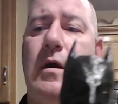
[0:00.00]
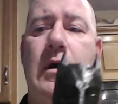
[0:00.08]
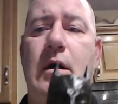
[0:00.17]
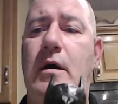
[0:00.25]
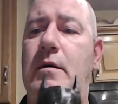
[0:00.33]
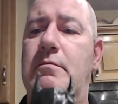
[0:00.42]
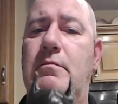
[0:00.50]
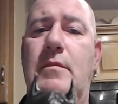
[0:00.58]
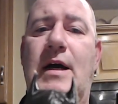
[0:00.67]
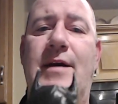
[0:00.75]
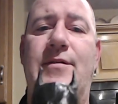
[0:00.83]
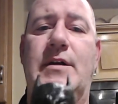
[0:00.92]

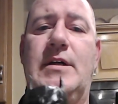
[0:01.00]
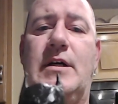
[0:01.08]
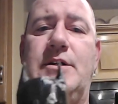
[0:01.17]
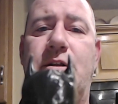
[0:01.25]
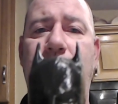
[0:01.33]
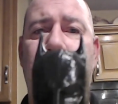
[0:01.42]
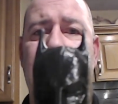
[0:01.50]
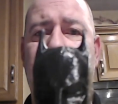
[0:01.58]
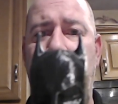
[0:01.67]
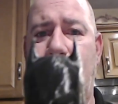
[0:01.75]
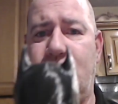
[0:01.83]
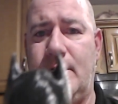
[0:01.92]
I haven't touched them
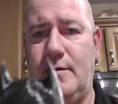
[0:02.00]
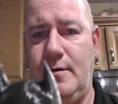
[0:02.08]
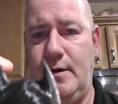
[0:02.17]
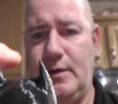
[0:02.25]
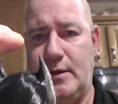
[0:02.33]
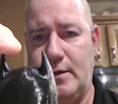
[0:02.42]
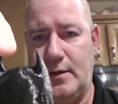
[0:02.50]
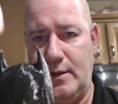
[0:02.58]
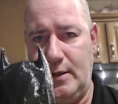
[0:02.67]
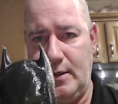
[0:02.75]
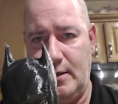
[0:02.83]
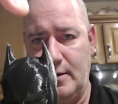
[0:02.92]
whatsoever. Still
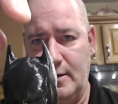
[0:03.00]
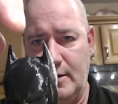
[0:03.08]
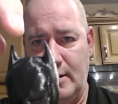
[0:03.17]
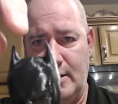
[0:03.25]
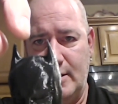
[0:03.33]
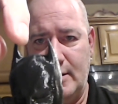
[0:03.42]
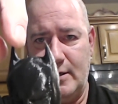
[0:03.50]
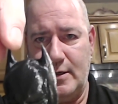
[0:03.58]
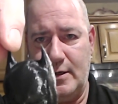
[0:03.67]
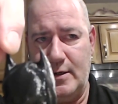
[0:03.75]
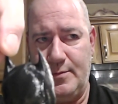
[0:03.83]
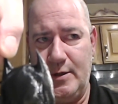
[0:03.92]
see just
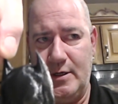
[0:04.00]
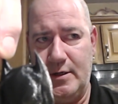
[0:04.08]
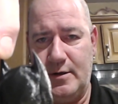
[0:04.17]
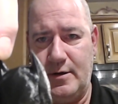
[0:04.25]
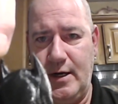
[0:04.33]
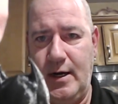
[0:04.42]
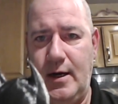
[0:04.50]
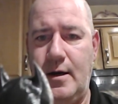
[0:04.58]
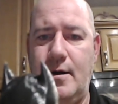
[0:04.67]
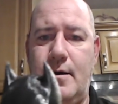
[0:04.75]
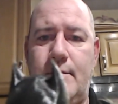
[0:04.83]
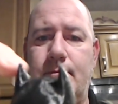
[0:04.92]
a little bit of string
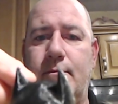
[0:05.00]
here.